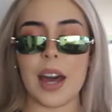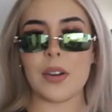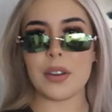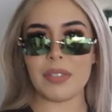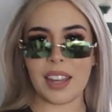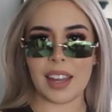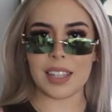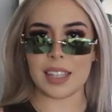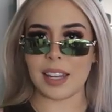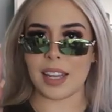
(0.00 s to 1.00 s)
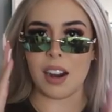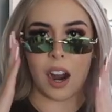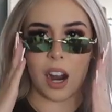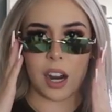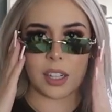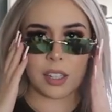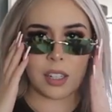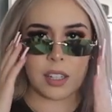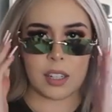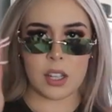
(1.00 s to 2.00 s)
I don't know if I like it like on
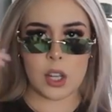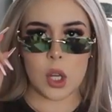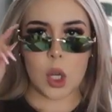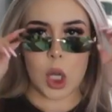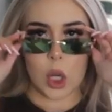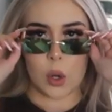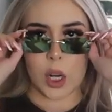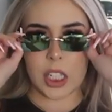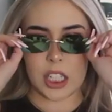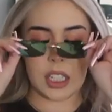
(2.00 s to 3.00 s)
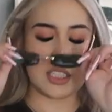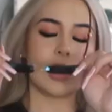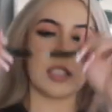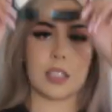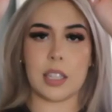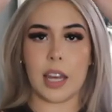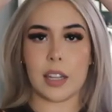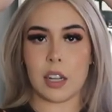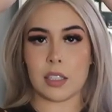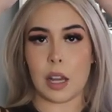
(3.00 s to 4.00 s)
or just
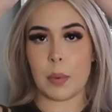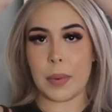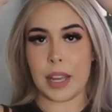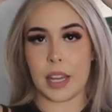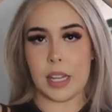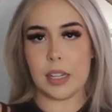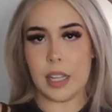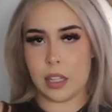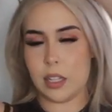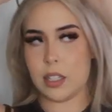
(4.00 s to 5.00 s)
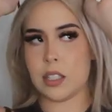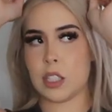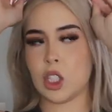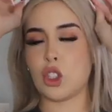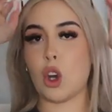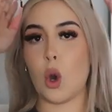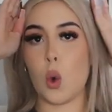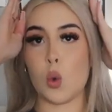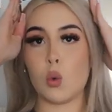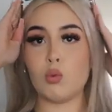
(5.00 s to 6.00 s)
like on top of my head like this.
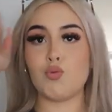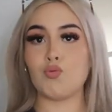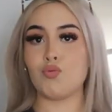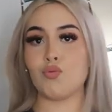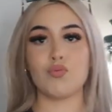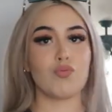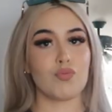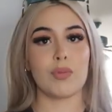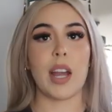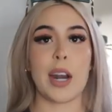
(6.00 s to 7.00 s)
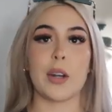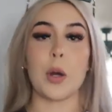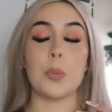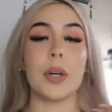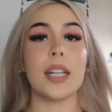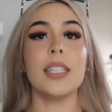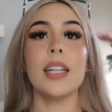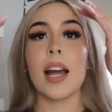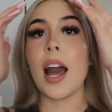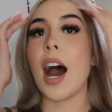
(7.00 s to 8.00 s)
So I don't know, but
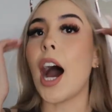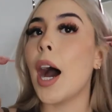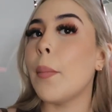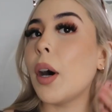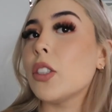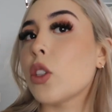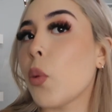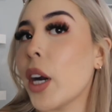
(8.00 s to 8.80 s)
I'm also